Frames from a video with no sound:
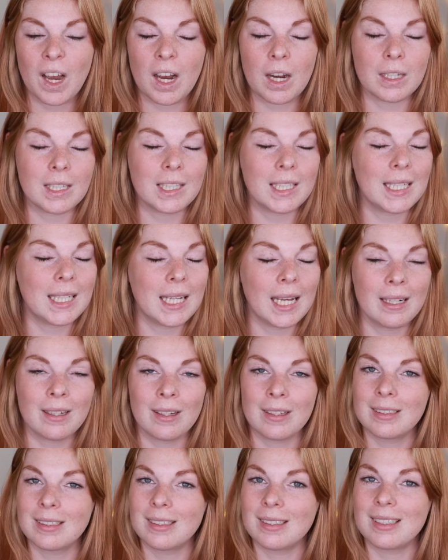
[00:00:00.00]
I
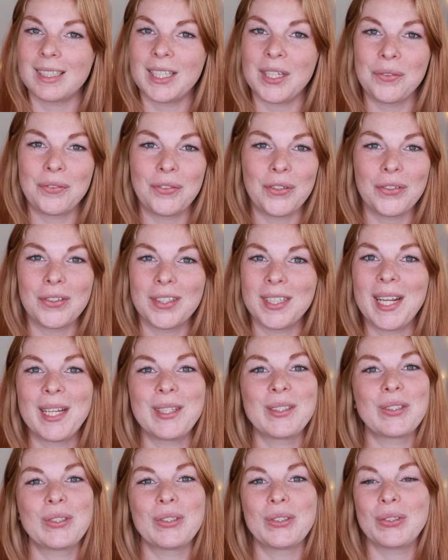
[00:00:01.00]
cannot give you an
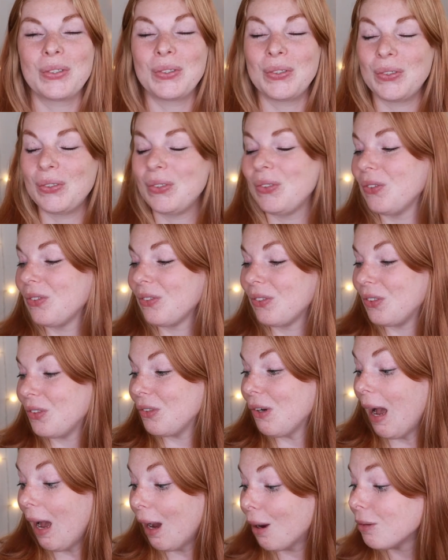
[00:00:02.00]
answer
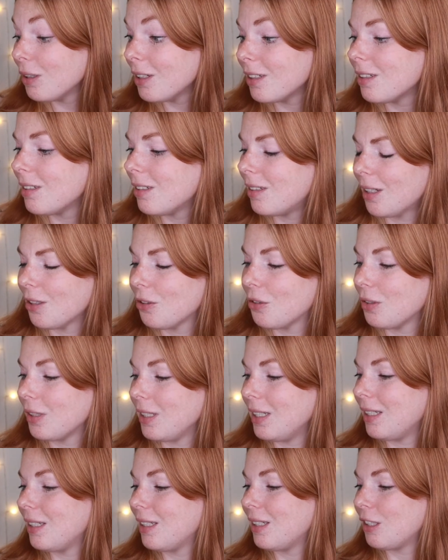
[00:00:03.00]
to how this is
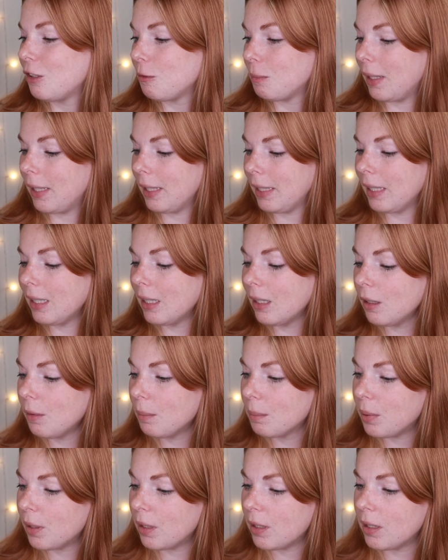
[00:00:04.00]
actually
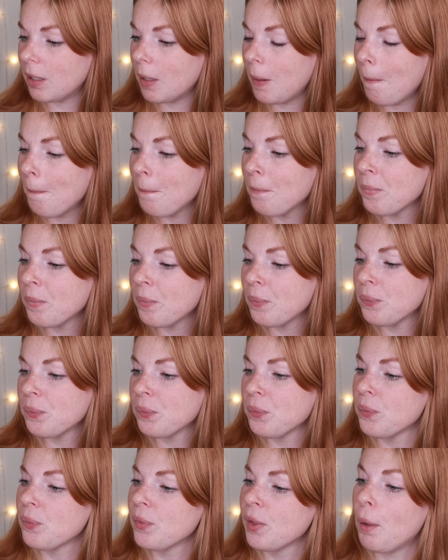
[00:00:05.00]
smelling, but
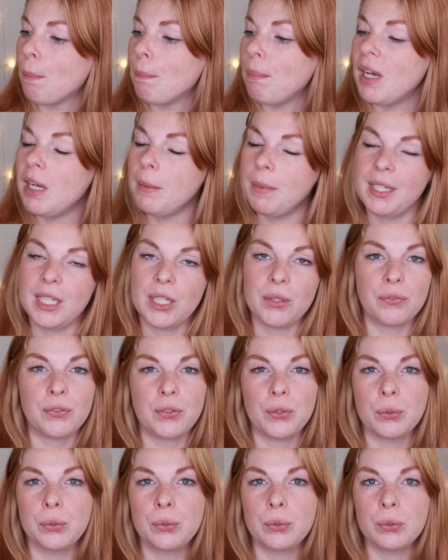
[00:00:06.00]
maybe
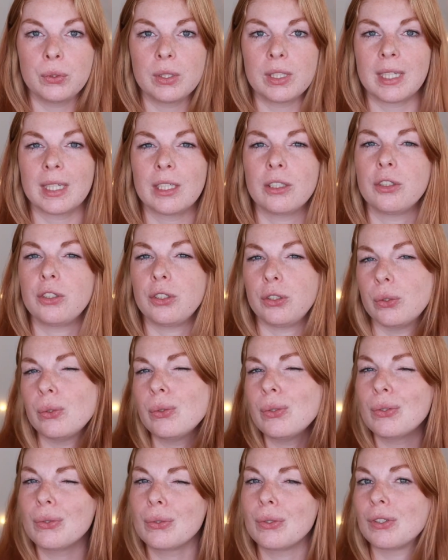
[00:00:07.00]
if you get
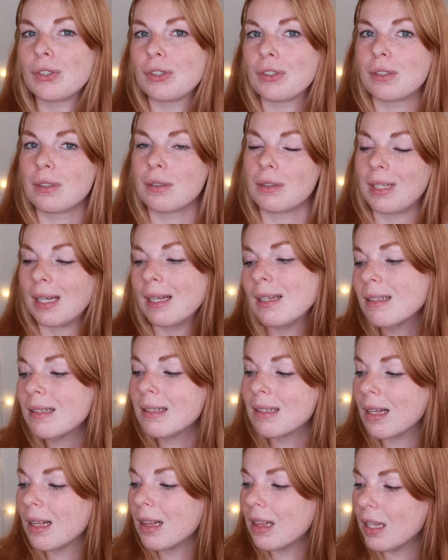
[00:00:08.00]
used to the
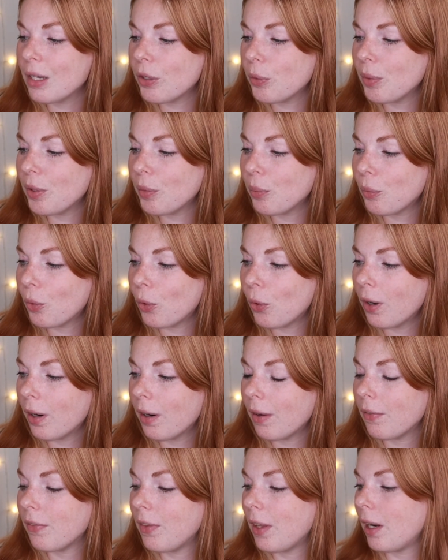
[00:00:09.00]
scent a little bit
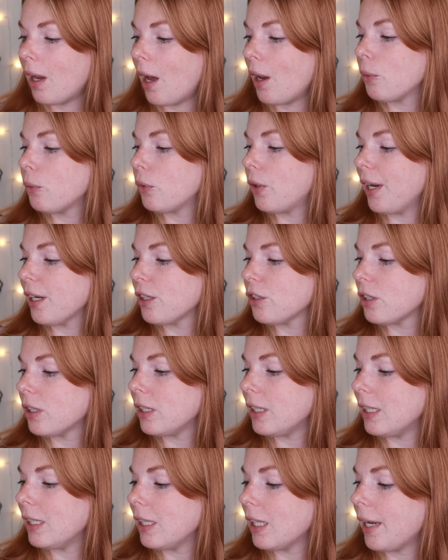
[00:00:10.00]
more, then I will
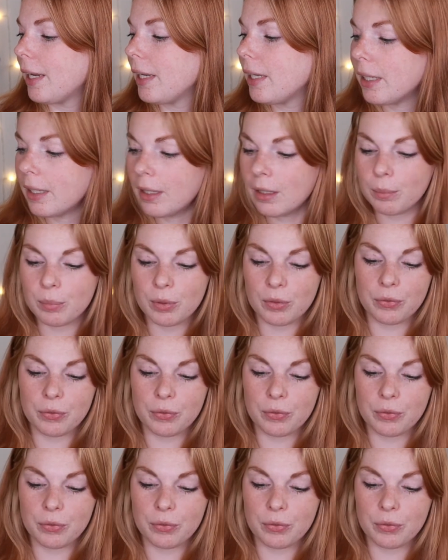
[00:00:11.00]
actually like it.